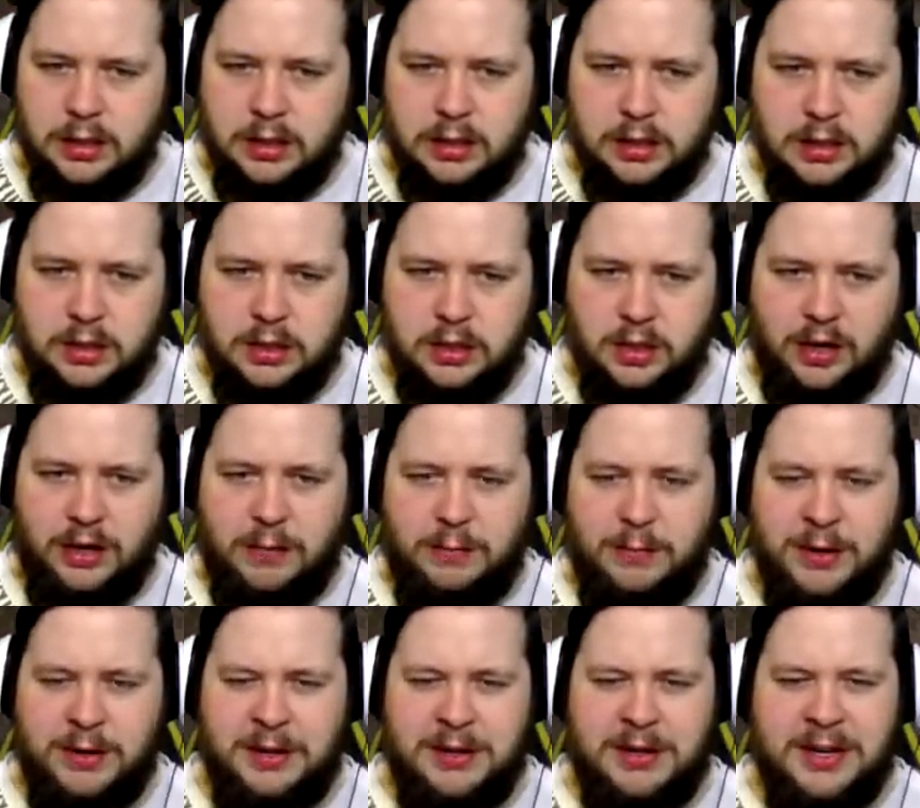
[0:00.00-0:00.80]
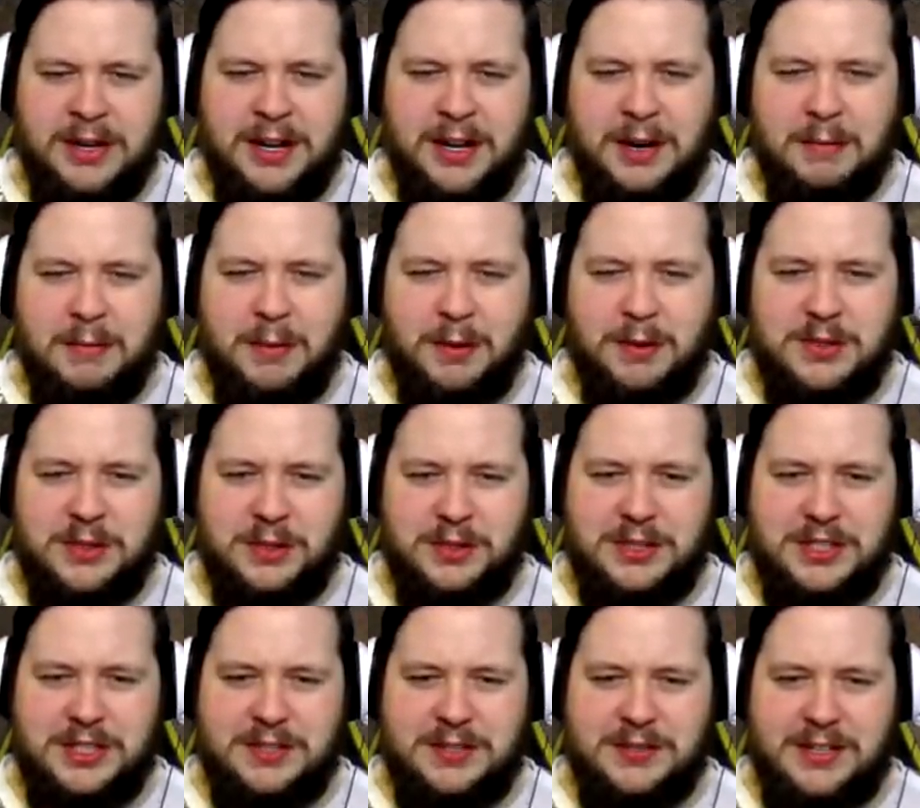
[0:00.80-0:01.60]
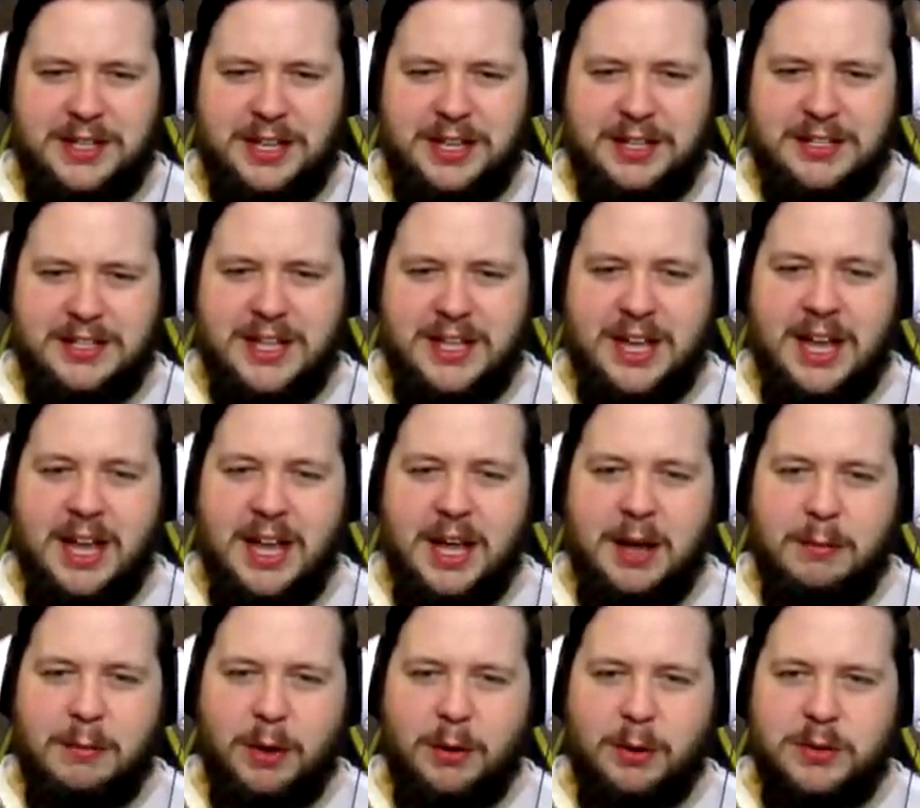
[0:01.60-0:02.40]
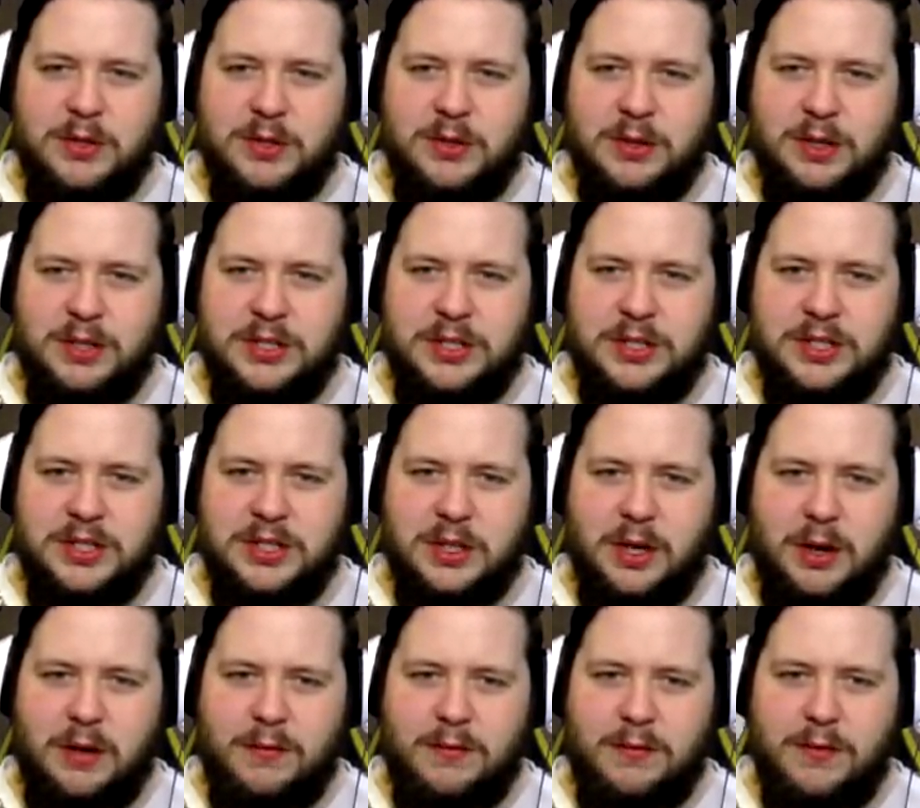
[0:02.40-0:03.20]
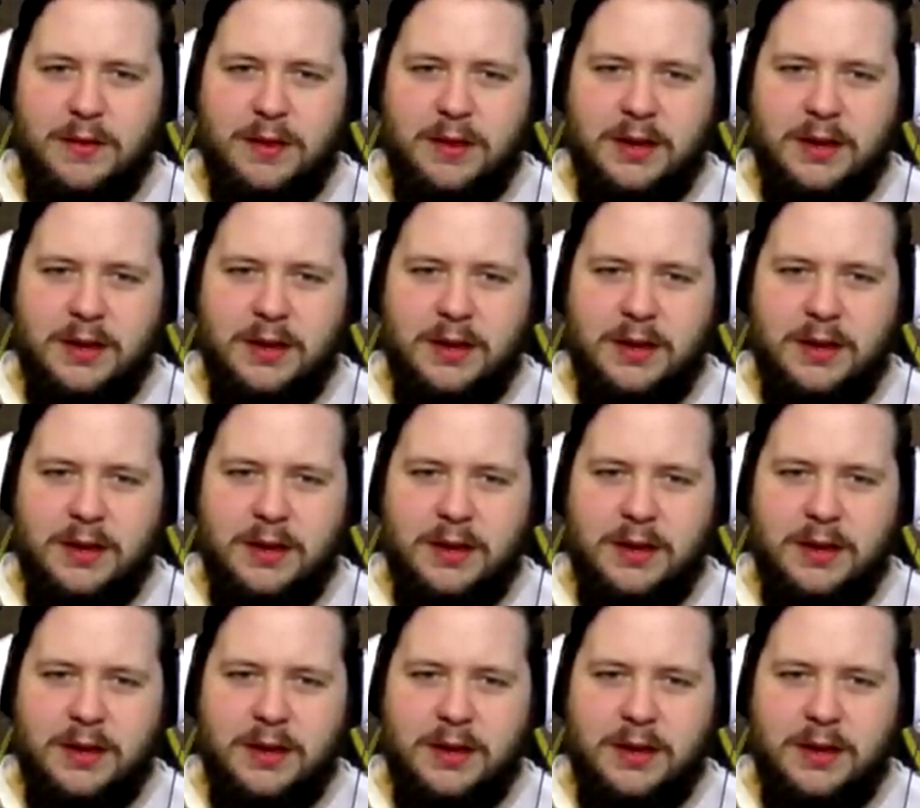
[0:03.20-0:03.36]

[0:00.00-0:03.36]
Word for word: Sorry, bone structures of skeletons. Bone structures of,